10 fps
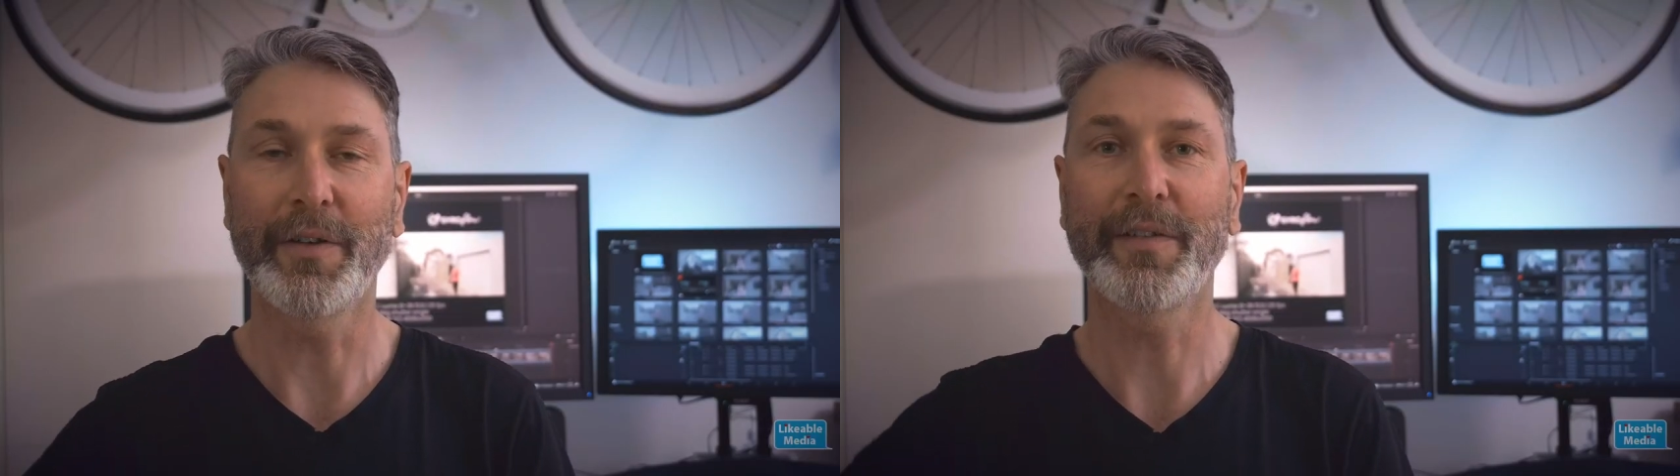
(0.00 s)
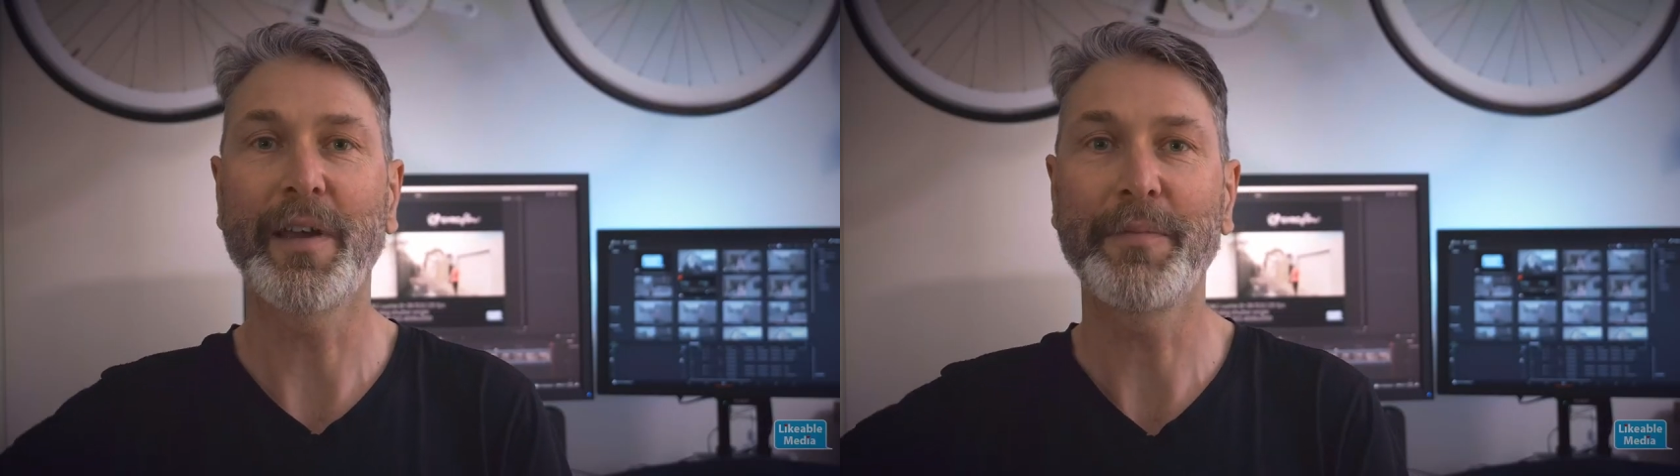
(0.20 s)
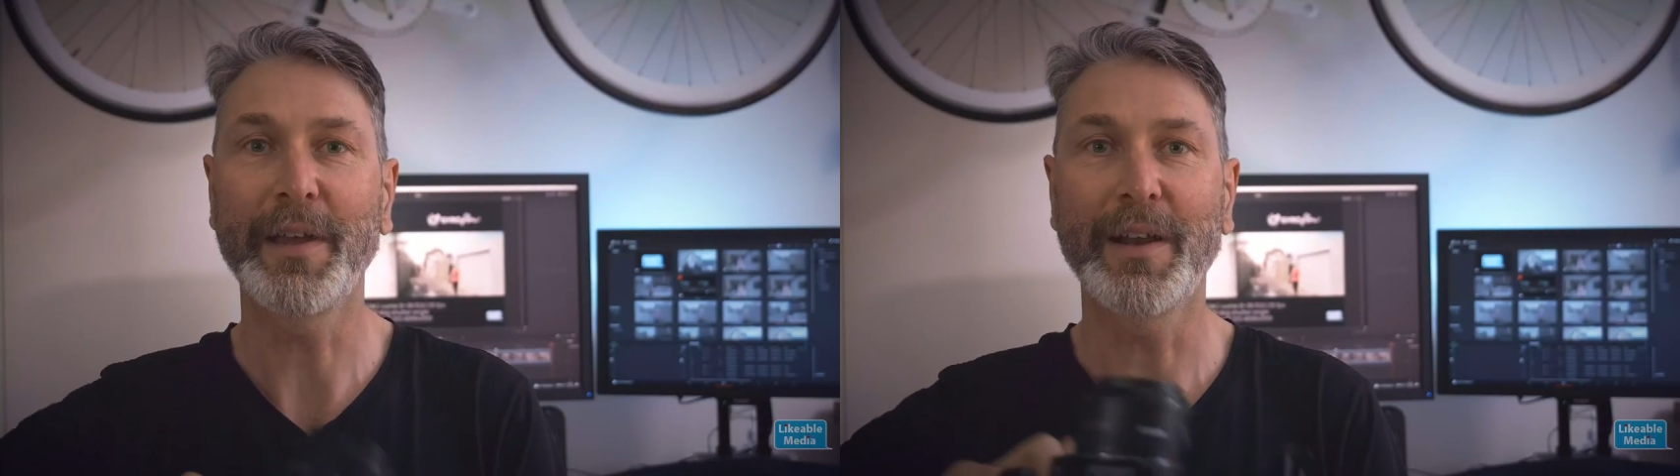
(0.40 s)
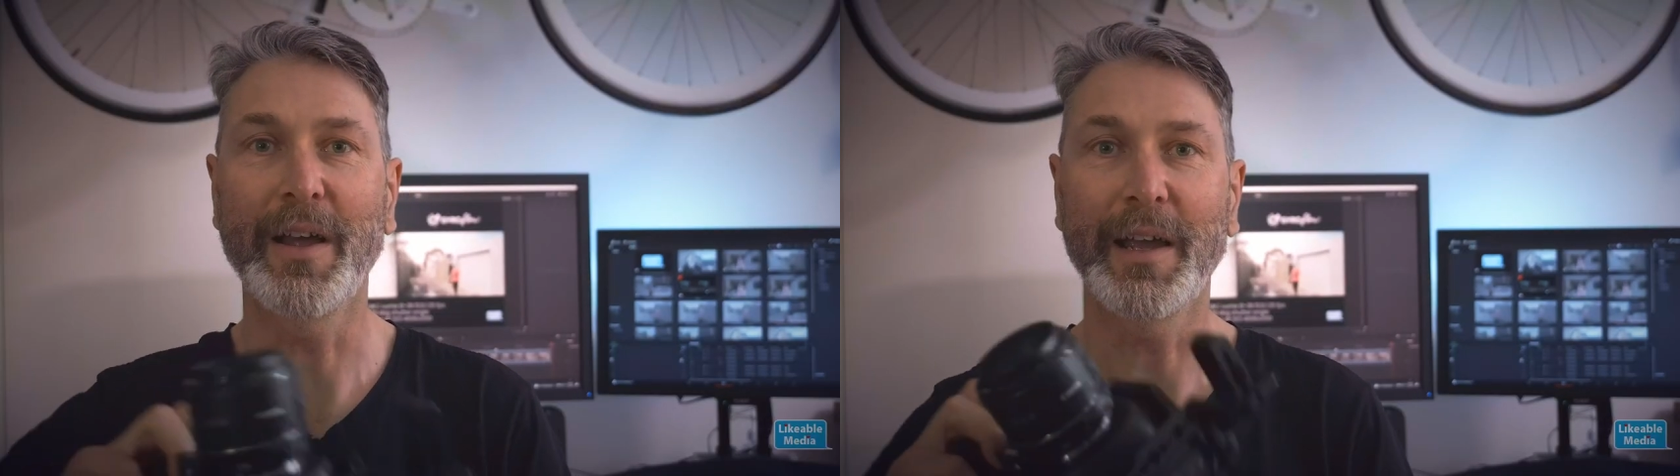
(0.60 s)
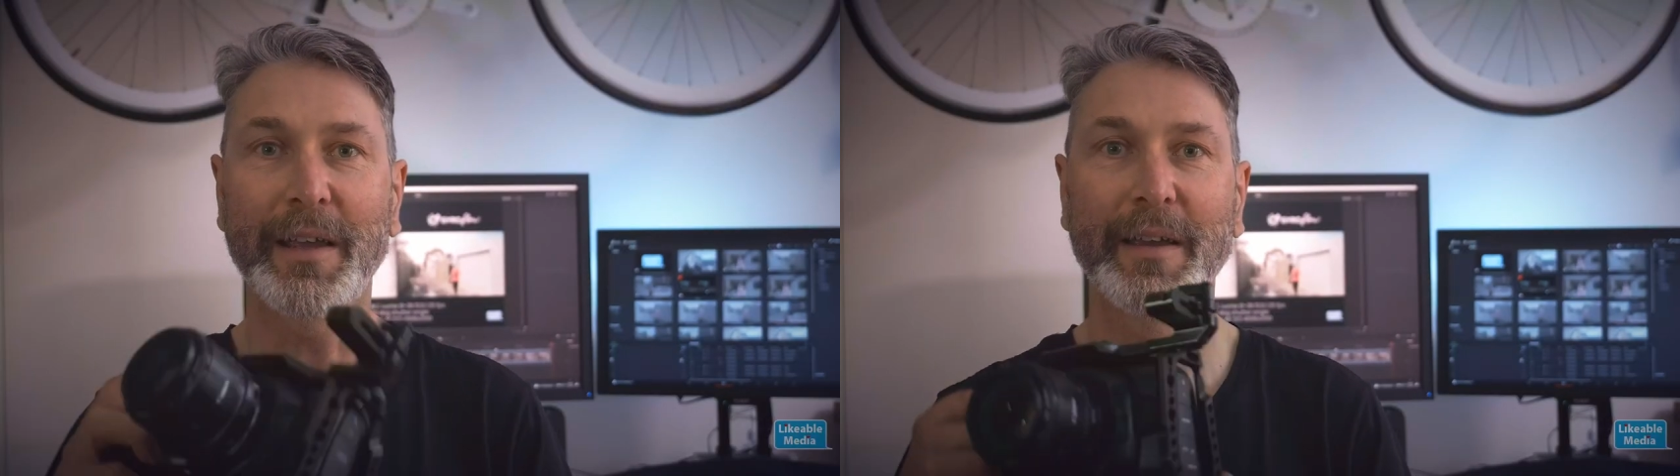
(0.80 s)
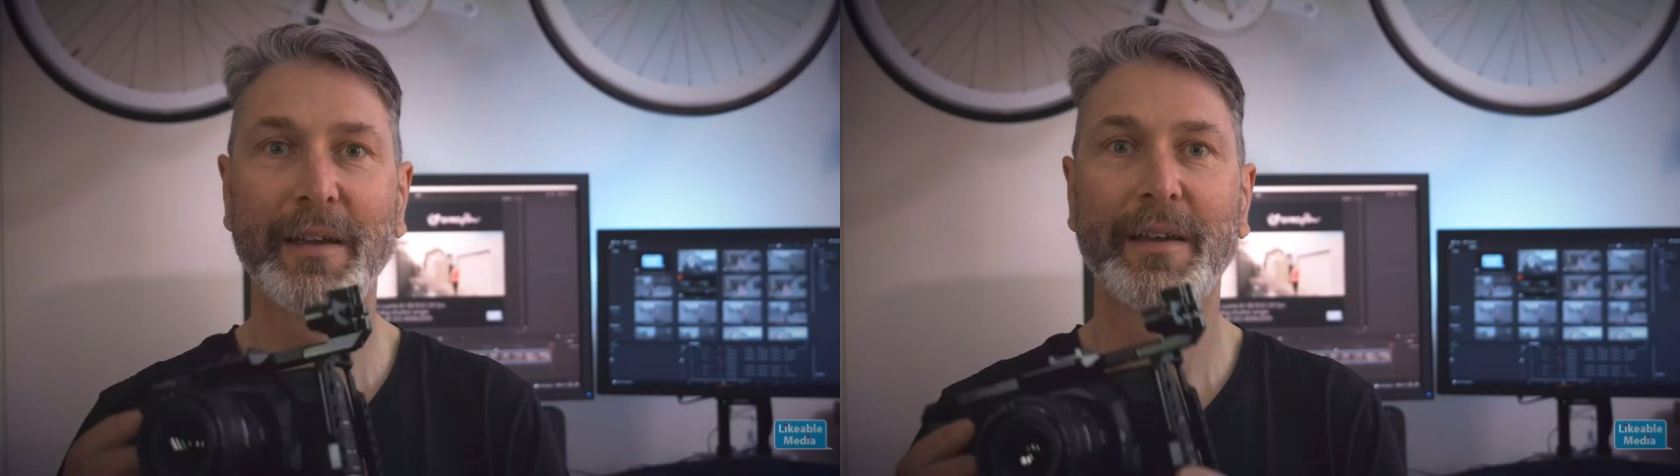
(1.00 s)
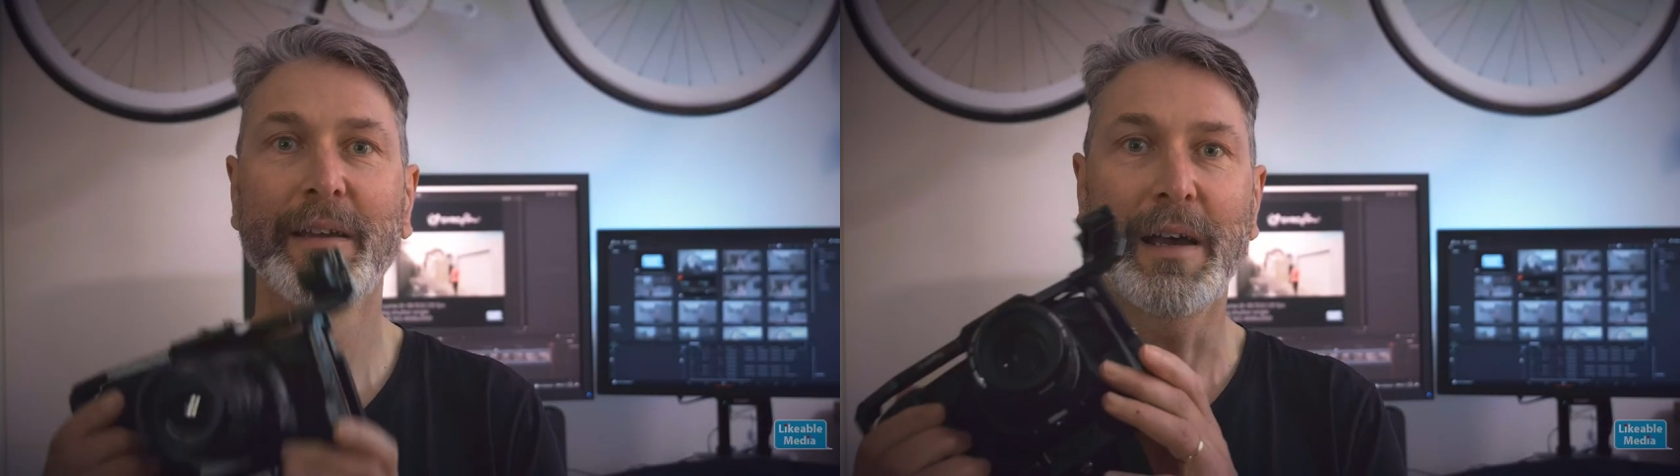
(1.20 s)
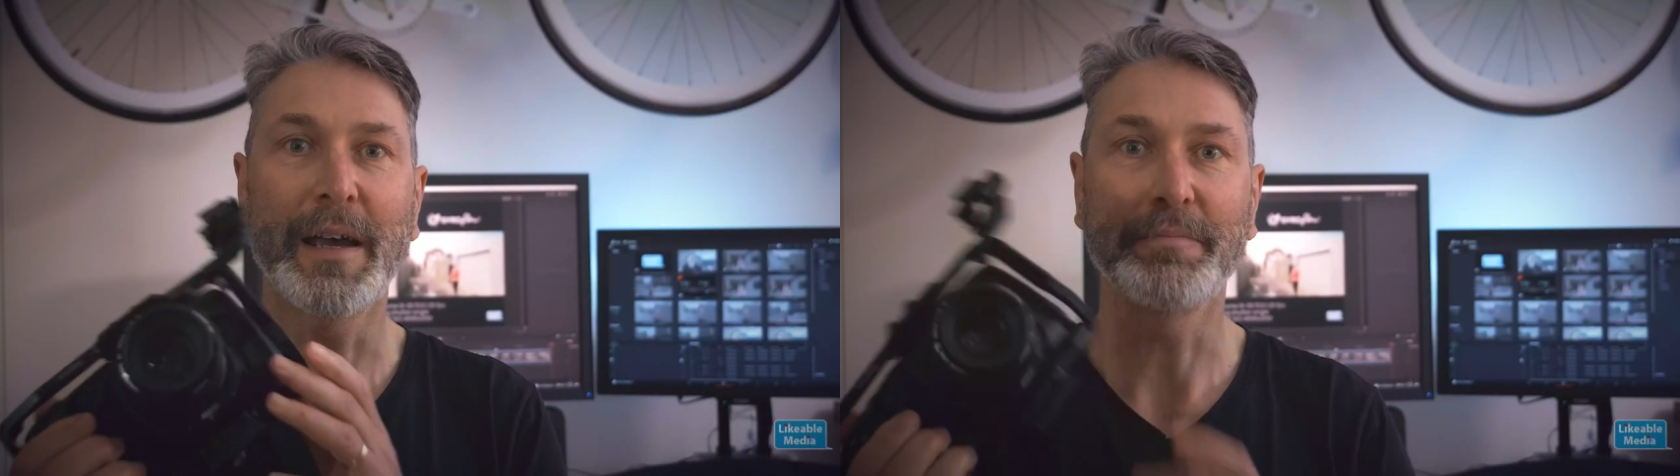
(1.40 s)
got something like
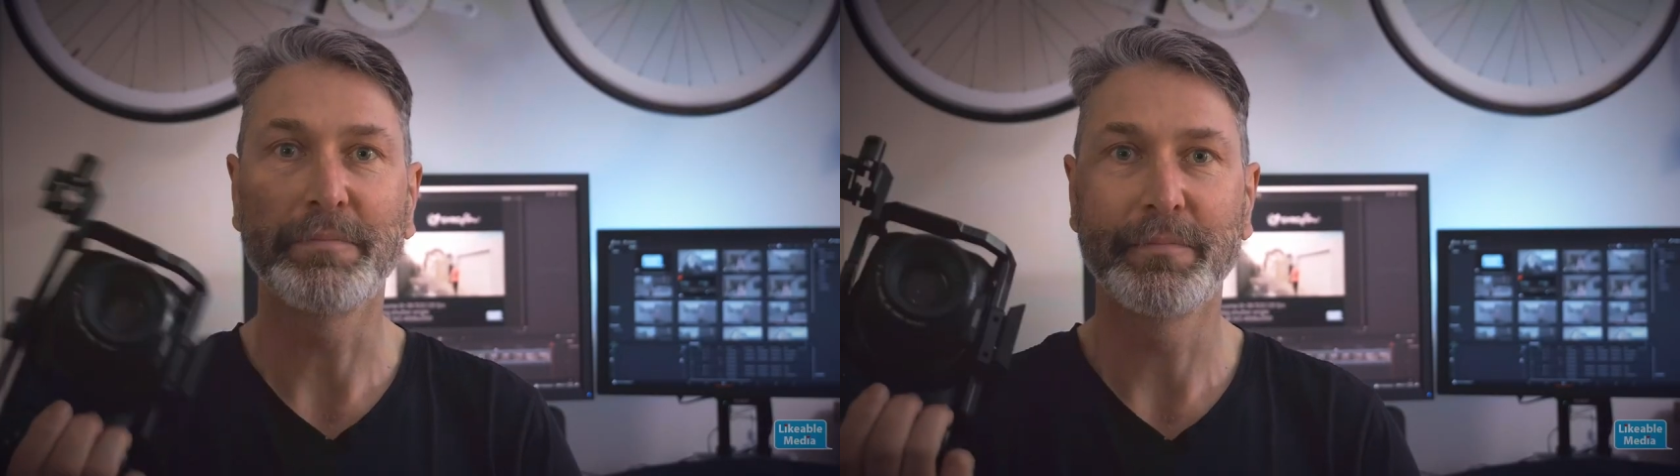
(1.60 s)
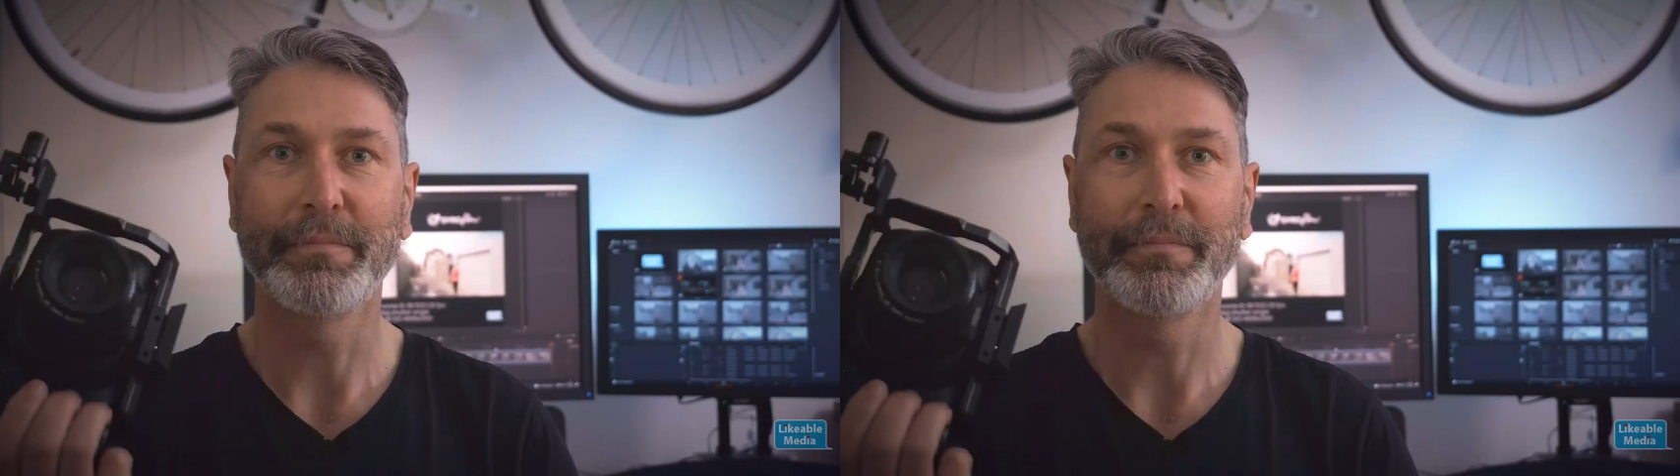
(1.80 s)
a